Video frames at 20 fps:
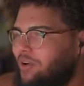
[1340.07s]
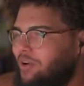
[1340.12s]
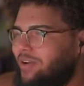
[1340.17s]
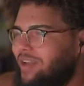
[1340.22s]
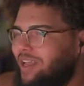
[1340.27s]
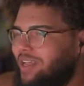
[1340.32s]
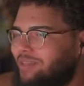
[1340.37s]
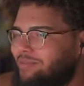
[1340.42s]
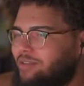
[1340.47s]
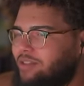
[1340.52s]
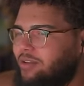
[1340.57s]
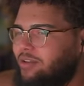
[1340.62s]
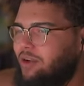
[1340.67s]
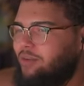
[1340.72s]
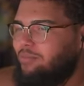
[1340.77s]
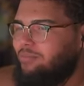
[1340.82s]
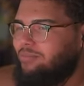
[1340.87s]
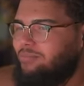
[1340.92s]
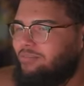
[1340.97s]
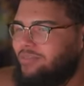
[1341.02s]
Okay, let me. Oh,
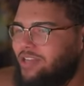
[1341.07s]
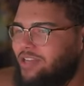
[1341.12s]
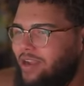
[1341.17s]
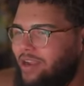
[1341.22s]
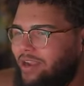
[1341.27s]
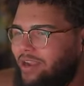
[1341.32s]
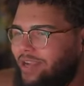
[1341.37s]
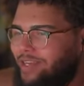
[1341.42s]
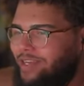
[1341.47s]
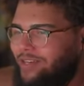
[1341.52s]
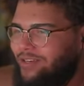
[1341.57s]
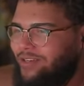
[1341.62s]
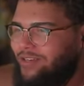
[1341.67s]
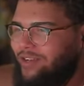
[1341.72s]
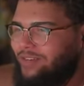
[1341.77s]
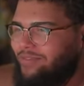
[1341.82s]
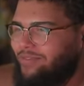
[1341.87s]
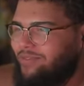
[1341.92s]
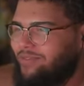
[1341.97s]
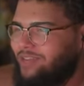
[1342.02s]
sorry. I turned it
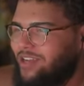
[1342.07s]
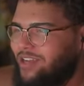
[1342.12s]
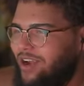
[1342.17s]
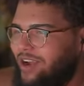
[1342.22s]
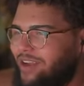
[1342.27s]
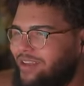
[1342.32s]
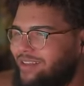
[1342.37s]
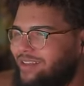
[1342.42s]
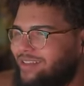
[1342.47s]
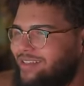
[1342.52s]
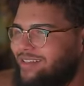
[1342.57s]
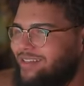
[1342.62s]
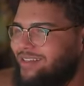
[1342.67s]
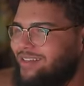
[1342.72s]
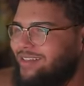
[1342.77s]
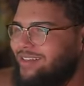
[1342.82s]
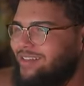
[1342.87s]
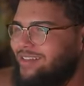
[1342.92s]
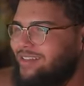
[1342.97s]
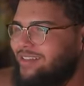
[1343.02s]
off. Sorry. You just
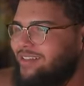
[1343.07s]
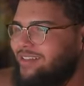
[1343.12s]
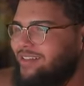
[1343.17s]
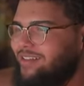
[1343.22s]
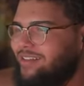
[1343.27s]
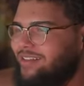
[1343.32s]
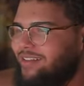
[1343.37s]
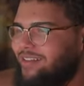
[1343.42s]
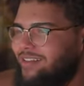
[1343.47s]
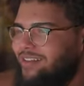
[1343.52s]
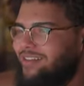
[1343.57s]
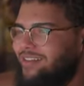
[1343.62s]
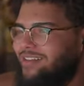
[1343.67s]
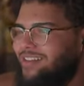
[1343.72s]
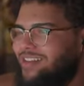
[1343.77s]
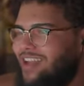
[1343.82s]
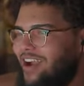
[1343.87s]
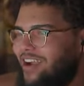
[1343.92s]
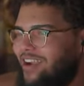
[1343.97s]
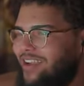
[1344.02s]
turned it off.
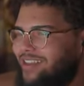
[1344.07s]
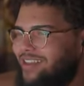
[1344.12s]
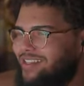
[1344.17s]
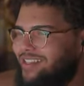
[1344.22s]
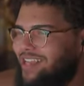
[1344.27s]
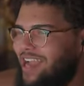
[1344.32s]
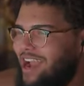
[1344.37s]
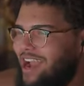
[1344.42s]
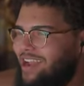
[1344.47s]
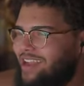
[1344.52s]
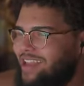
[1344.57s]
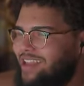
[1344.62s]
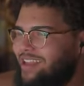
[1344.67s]
Sorry. Sorry.